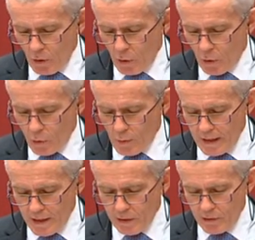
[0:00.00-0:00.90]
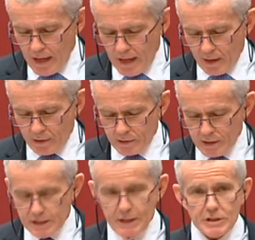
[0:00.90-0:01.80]
All we know now
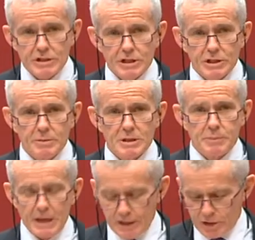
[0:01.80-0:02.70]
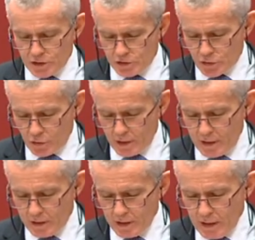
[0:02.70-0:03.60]
is that the system is being
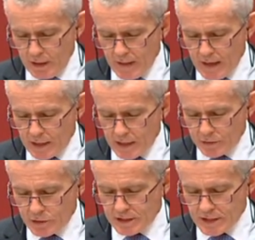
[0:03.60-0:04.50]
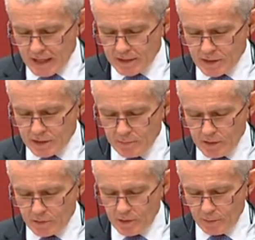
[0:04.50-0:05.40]
destroyed and that our country's tax system
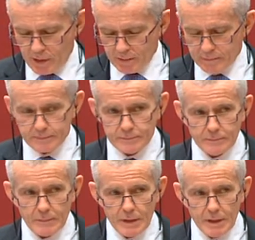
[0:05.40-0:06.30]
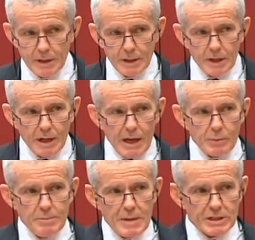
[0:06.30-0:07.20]
is crippling. And
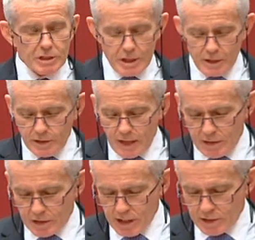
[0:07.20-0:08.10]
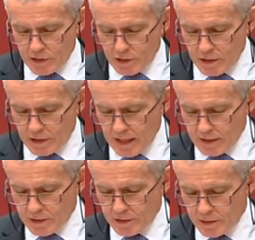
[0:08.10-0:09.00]
we must turn our attention to the
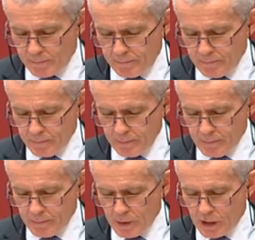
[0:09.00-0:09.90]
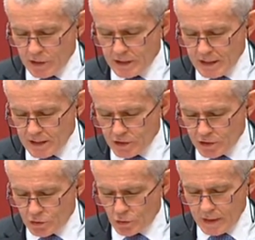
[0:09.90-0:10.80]
tax system because it is
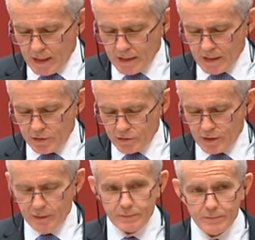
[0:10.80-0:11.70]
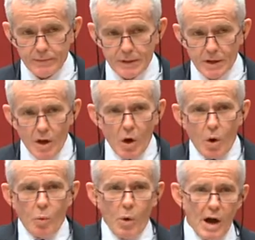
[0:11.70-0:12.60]
destroying our country.
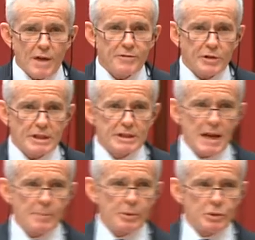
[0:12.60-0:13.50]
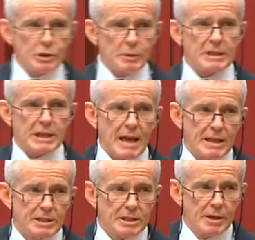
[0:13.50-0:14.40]
Why, for example, do we
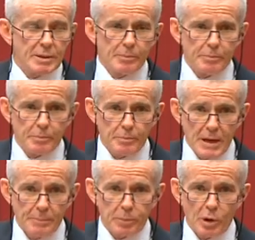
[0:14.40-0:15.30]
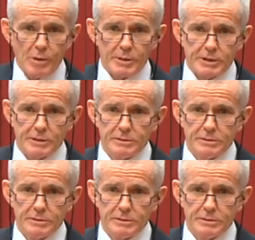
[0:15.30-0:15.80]
tax employment?